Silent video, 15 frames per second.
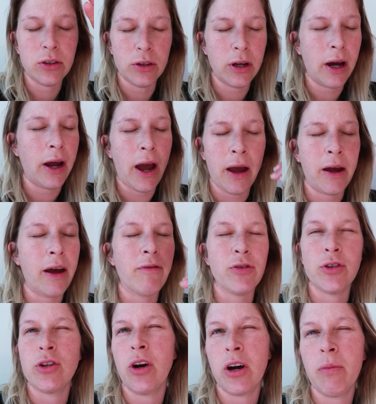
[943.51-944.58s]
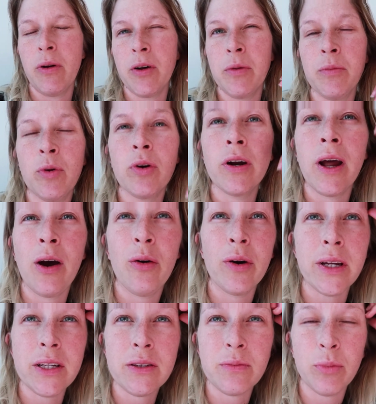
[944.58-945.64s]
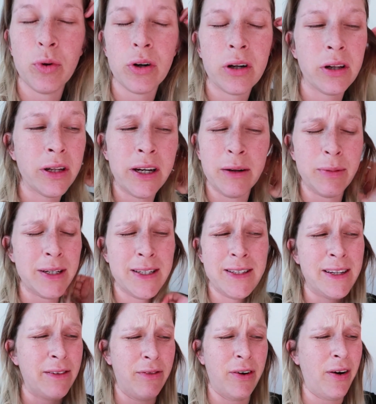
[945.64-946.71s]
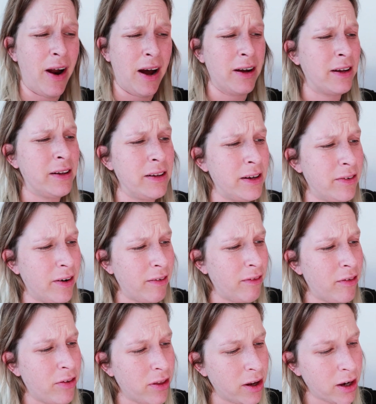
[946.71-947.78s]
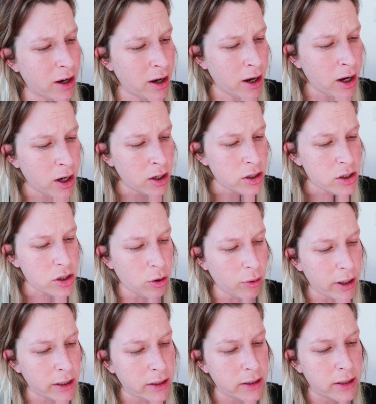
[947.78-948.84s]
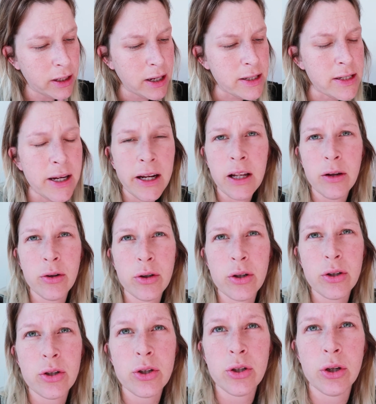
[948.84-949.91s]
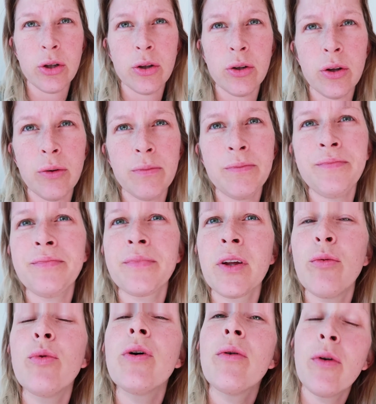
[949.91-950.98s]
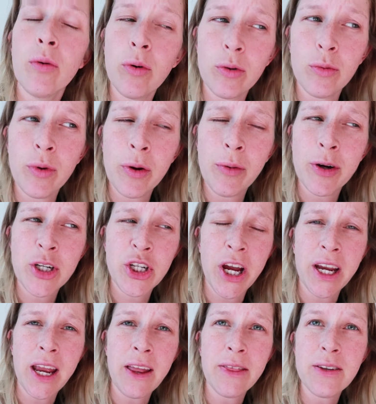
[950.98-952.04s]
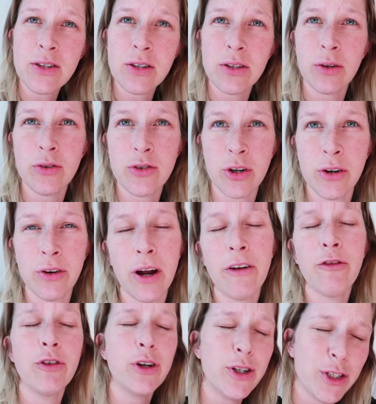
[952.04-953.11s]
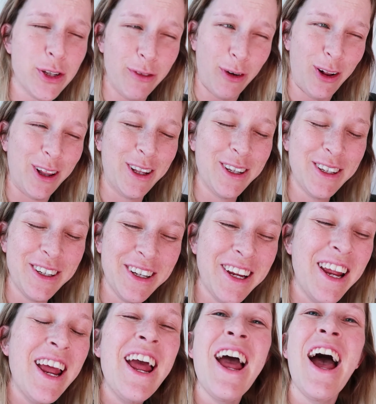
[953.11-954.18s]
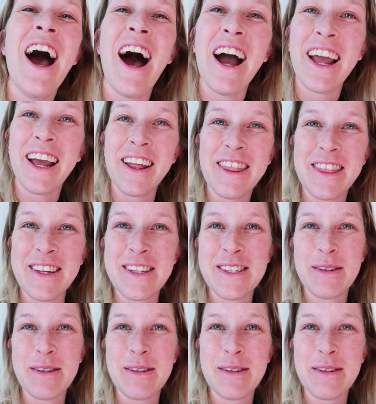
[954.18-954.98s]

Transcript: I have to talk about it more now when it's more clear, but it's still very unclear everything. So it does not look we were checking this, sir. First of all, I got